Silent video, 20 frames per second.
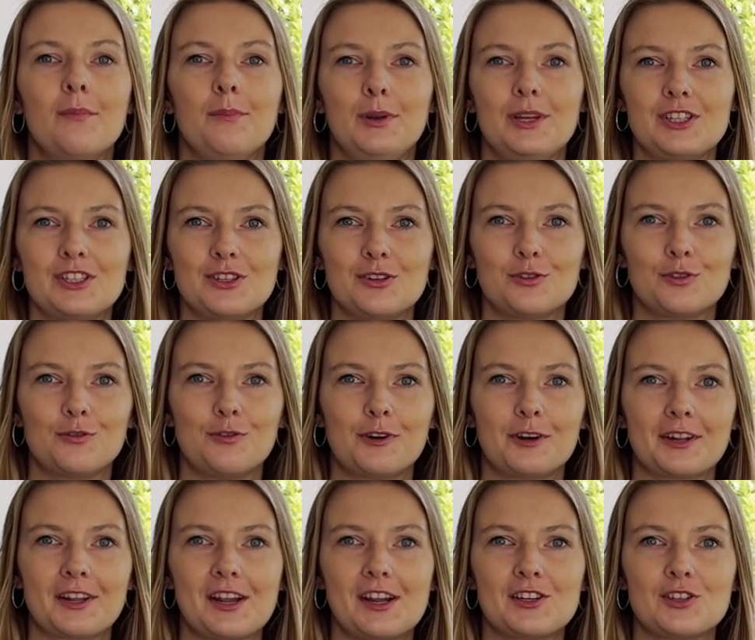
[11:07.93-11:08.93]
Please don't
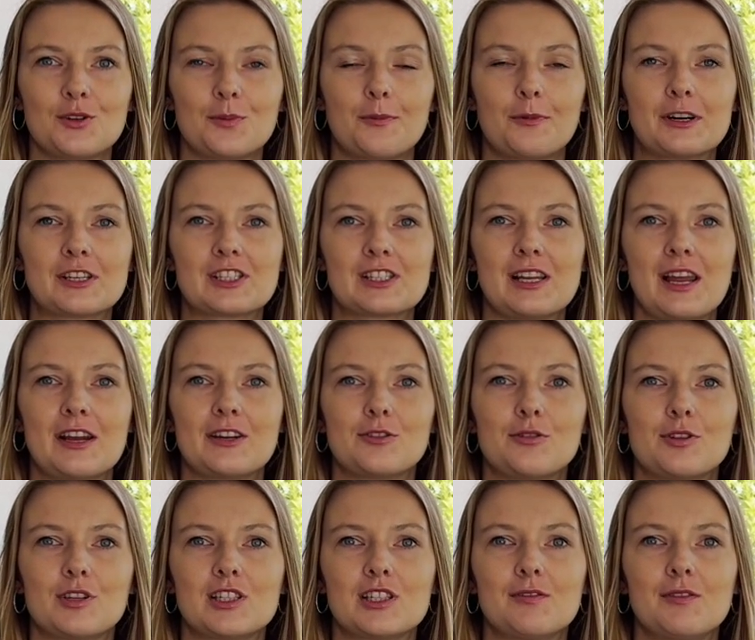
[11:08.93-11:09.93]
forget to press like
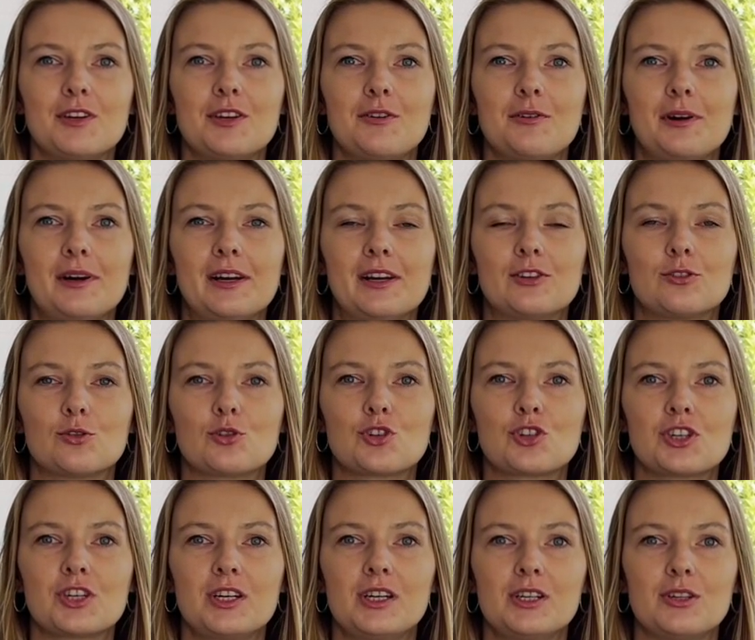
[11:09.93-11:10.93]
to this video and to
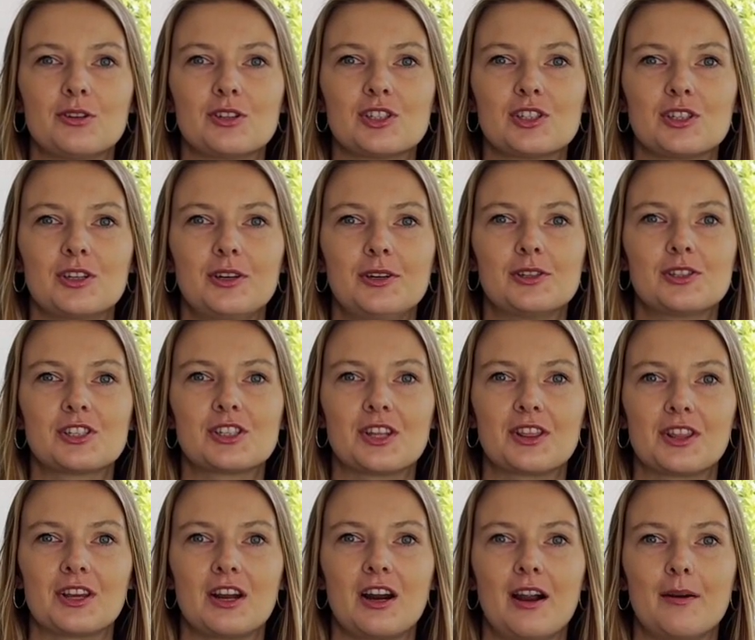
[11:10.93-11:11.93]
share your thoughts
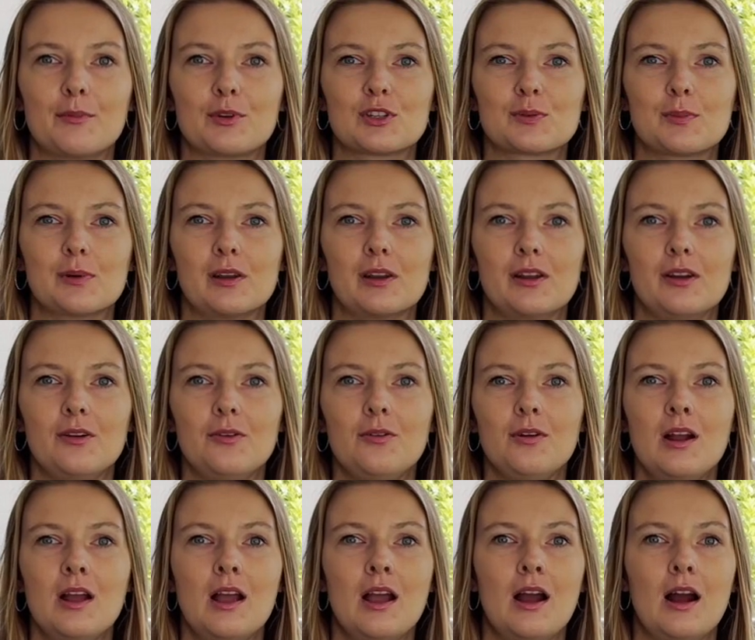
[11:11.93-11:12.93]
in the comments below.